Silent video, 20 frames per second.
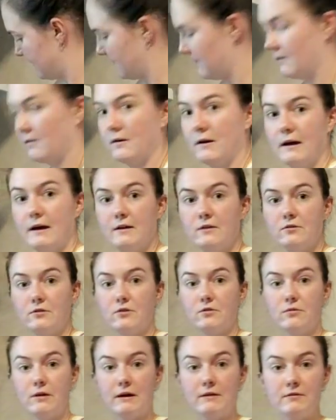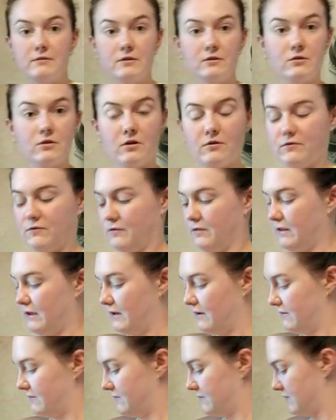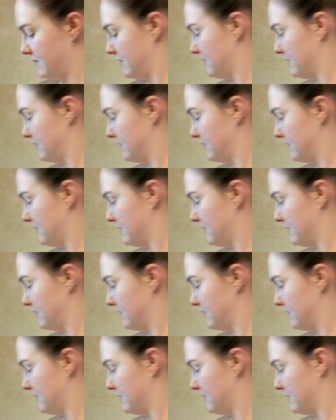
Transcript: Okay, so the rice is all fluffed.